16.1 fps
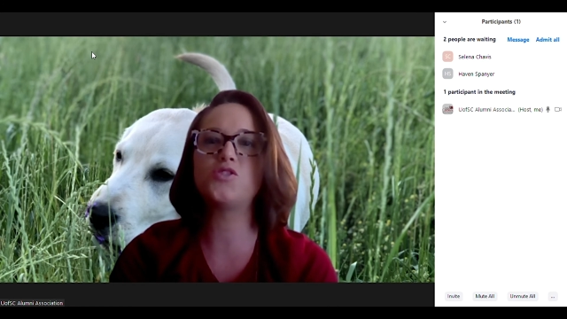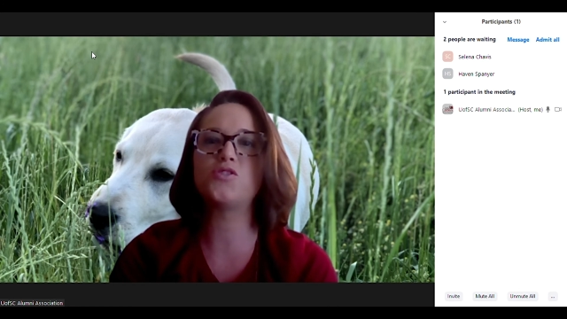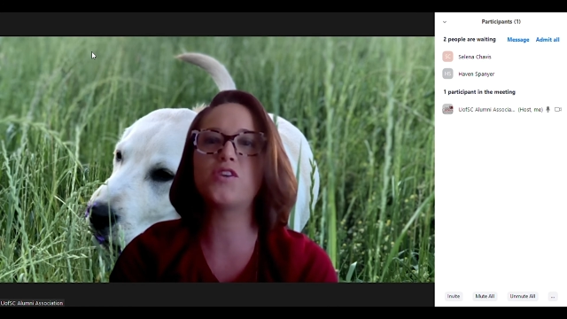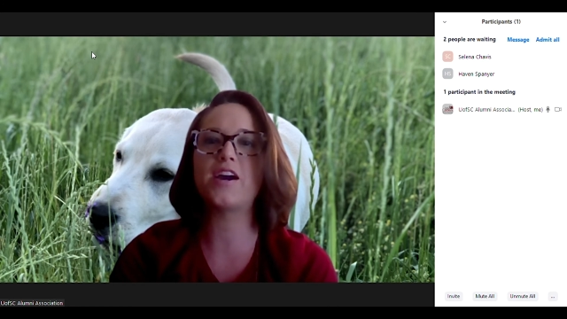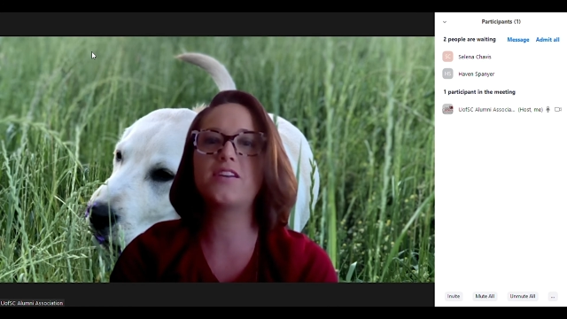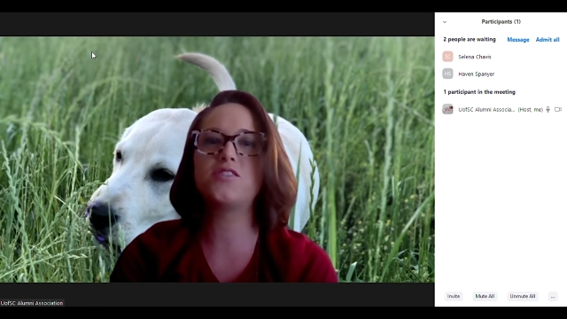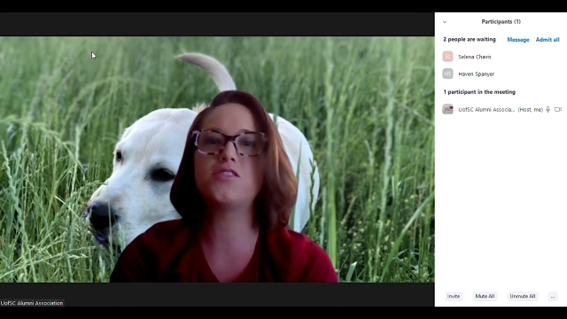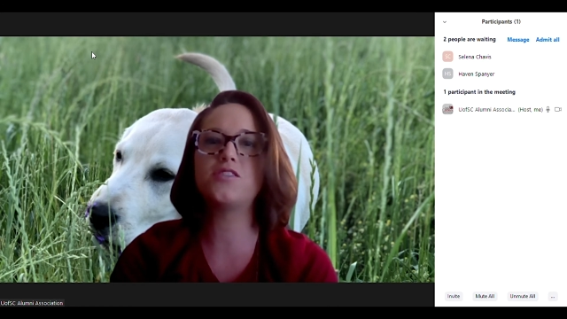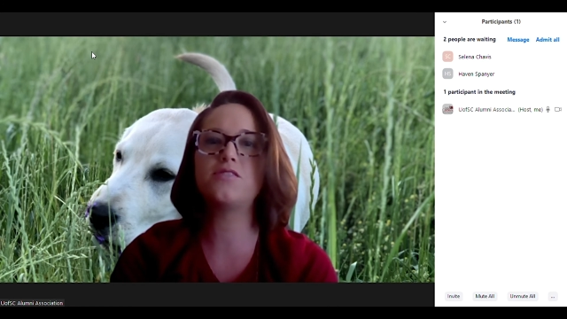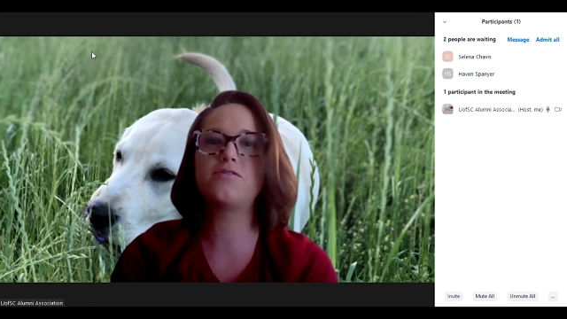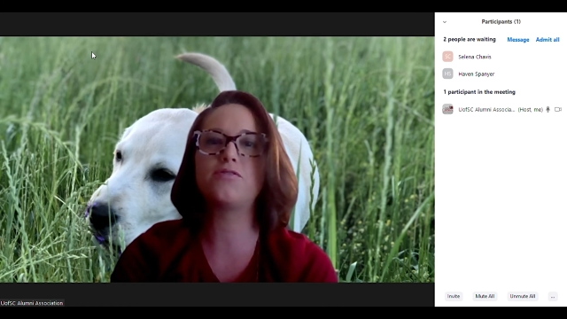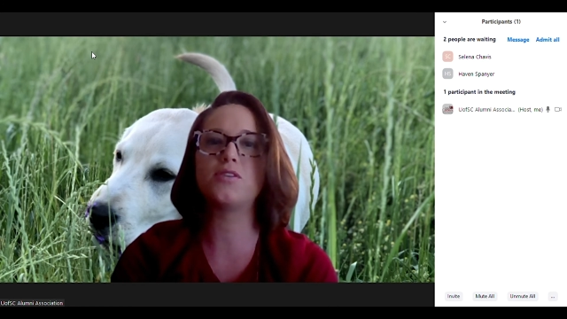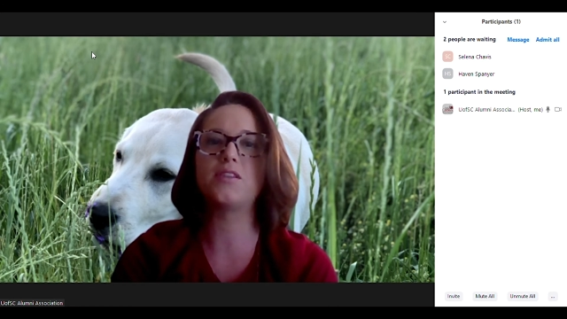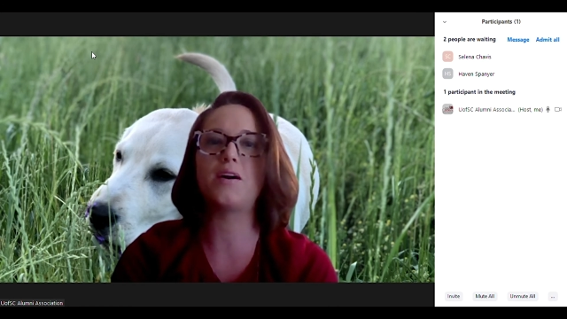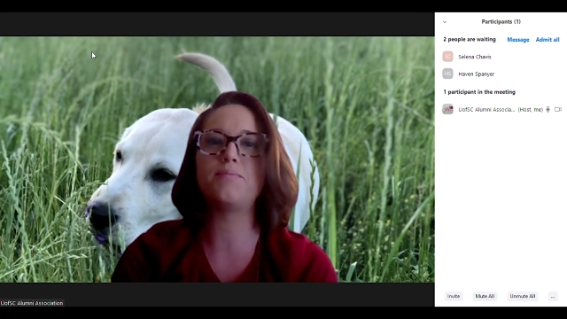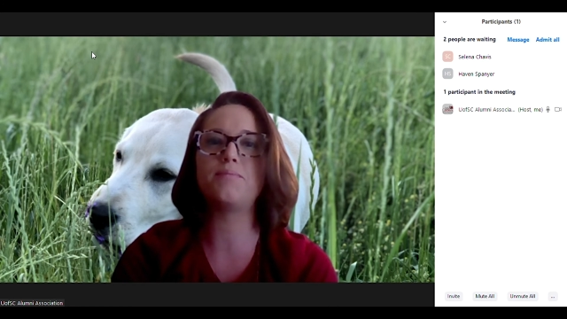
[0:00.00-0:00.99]
Director
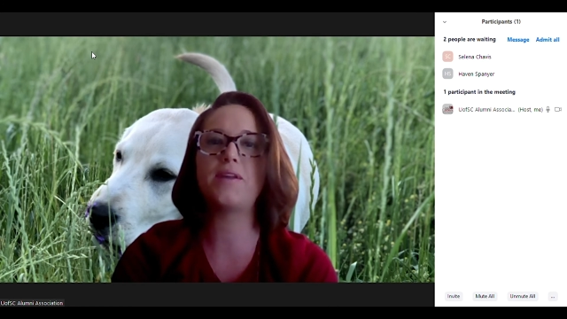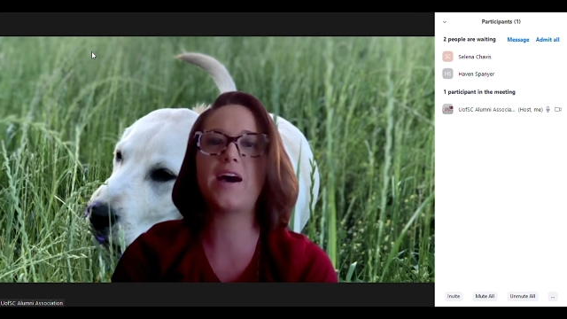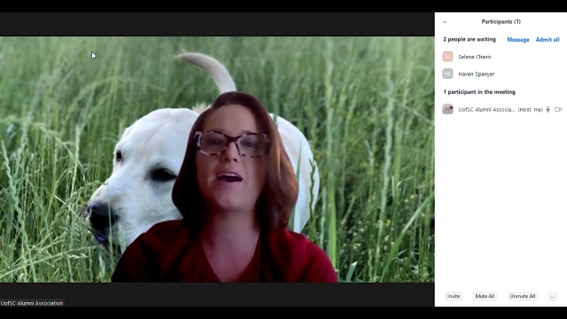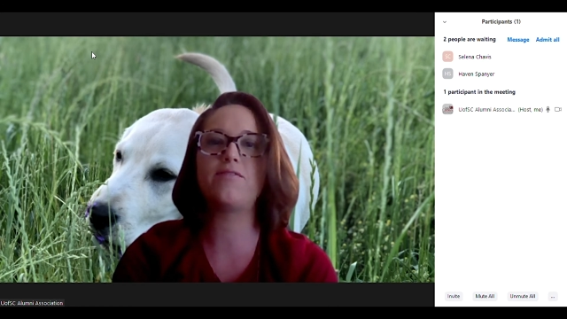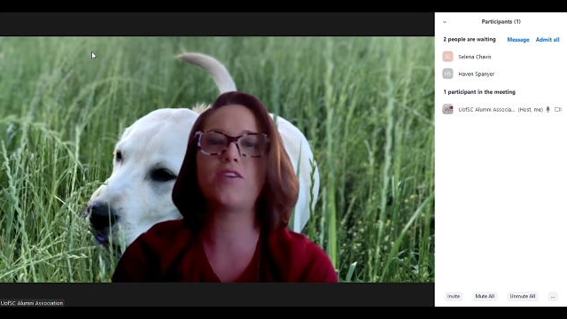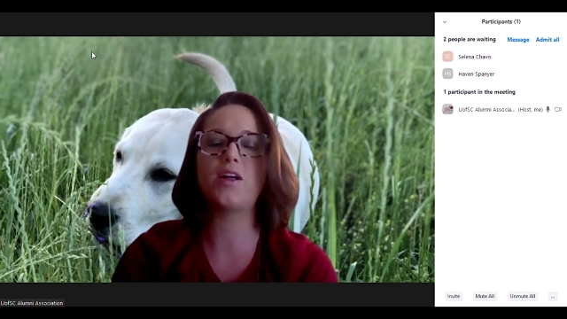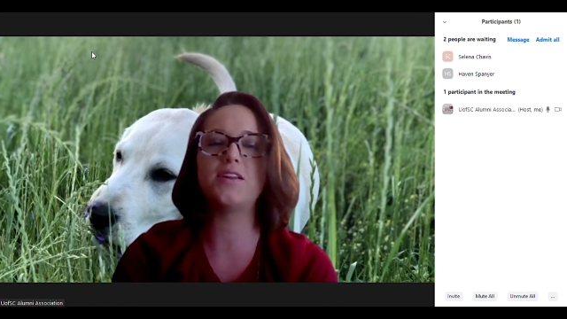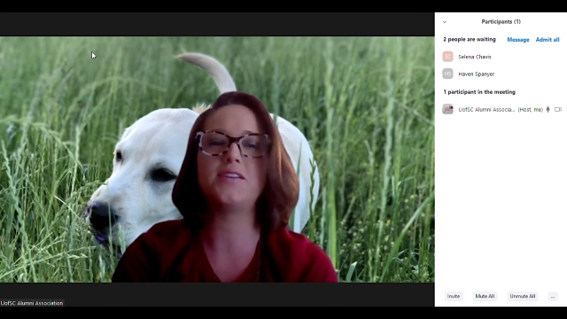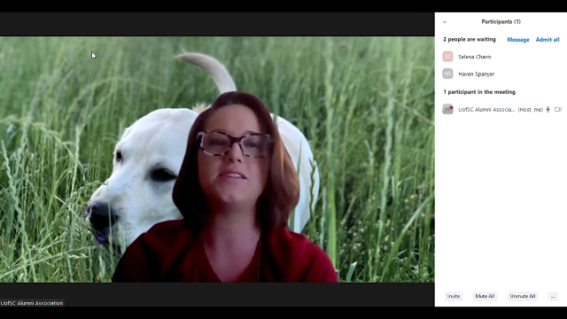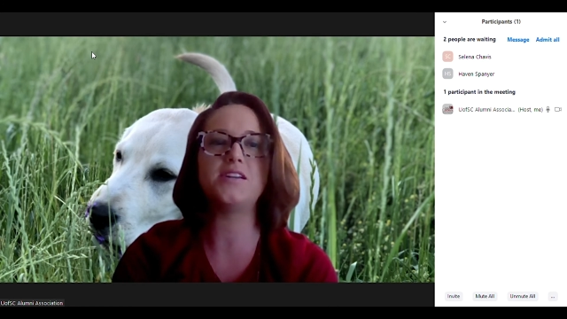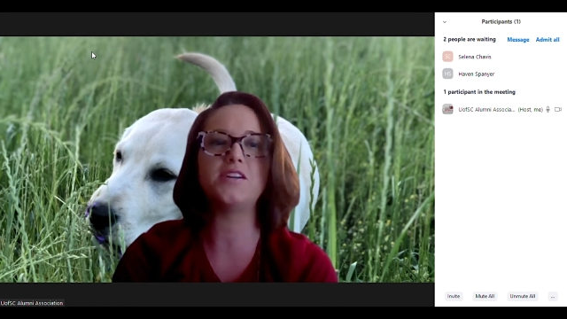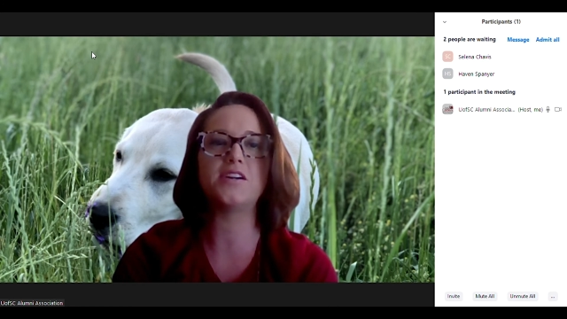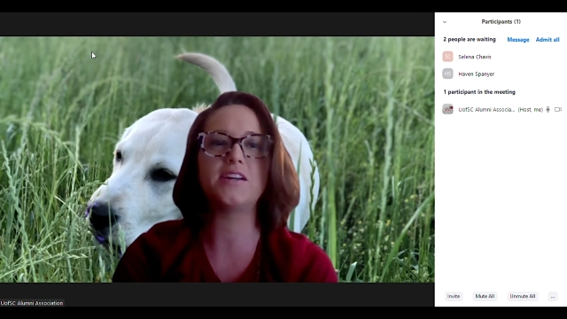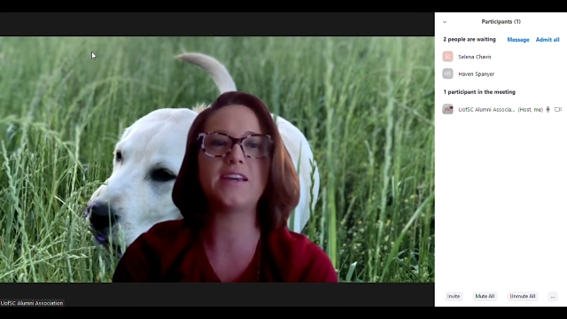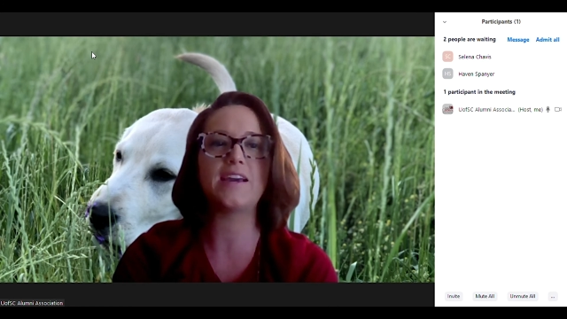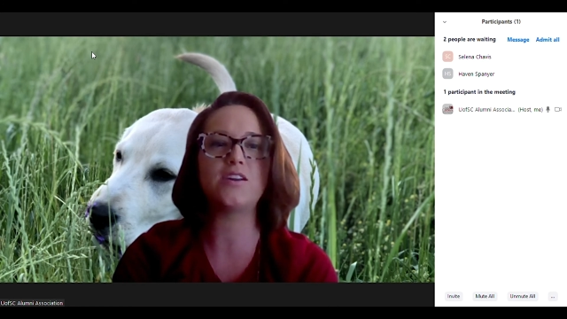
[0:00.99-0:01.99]
for Alumni
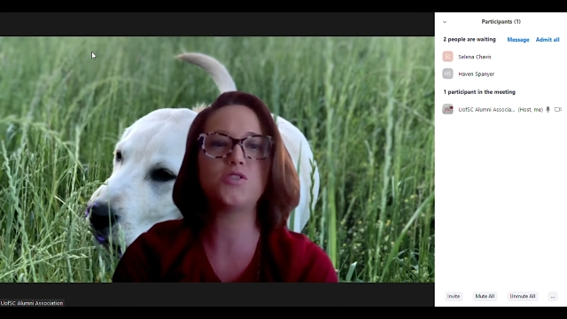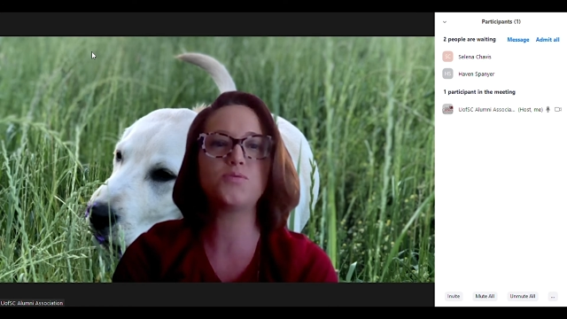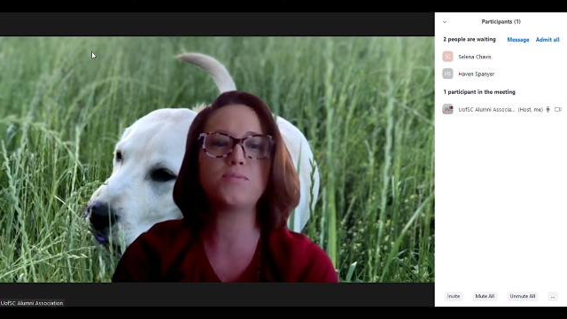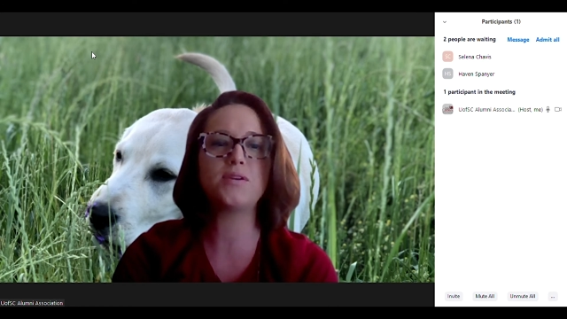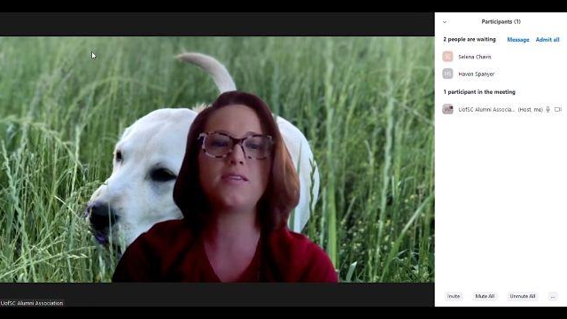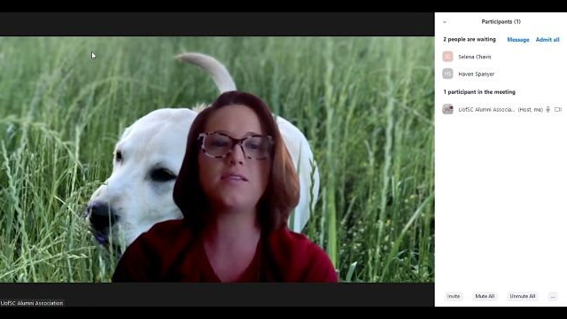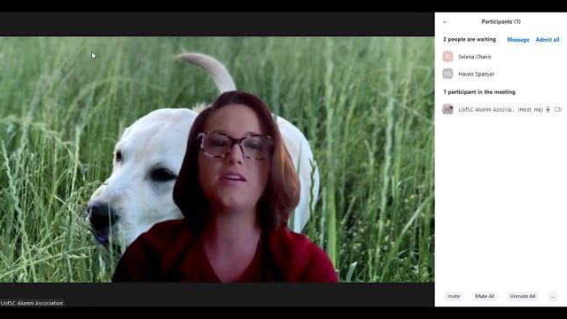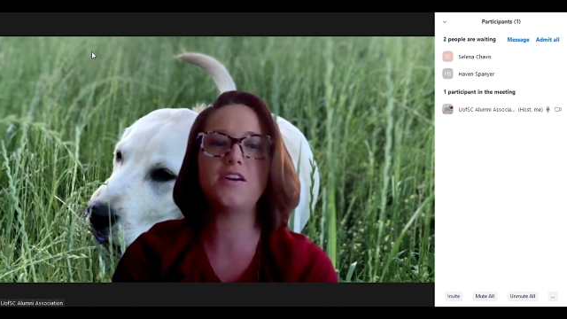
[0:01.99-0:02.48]
Volunteer Engagement